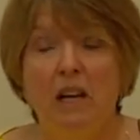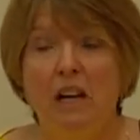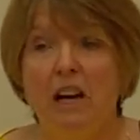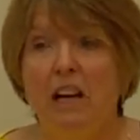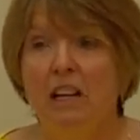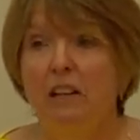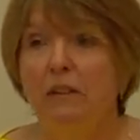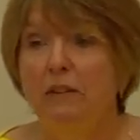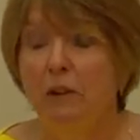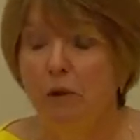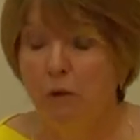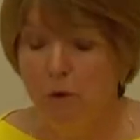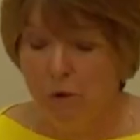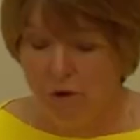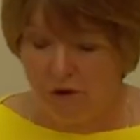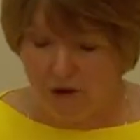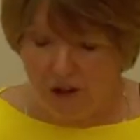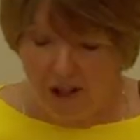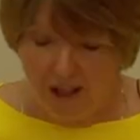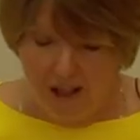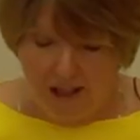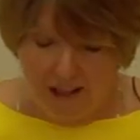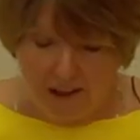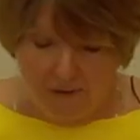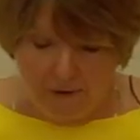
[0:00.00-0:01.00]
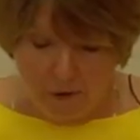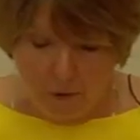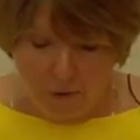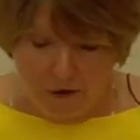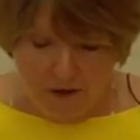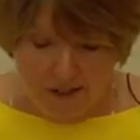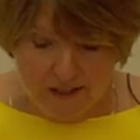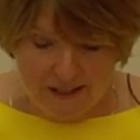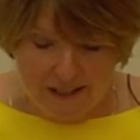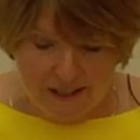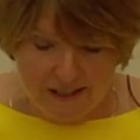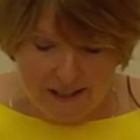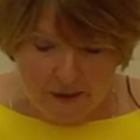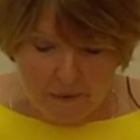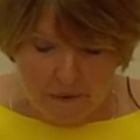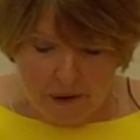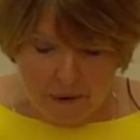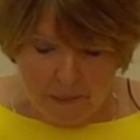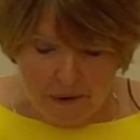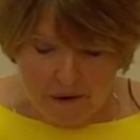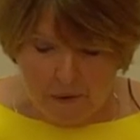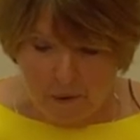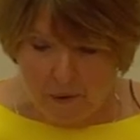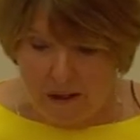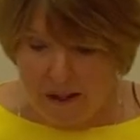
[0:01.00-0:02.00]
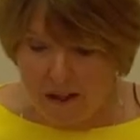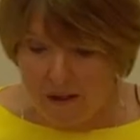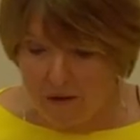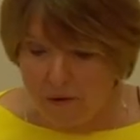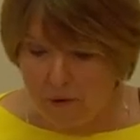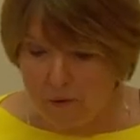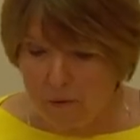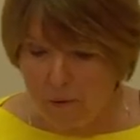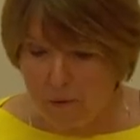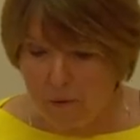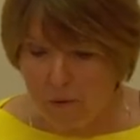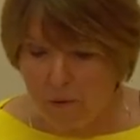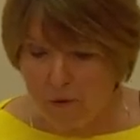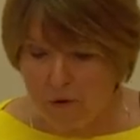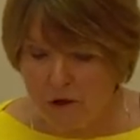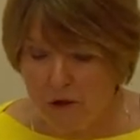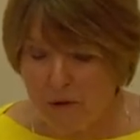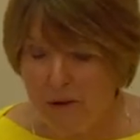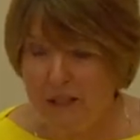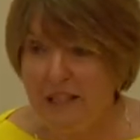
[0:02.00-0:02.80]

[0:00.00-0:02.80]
And of course, if you want to say something about we can all do,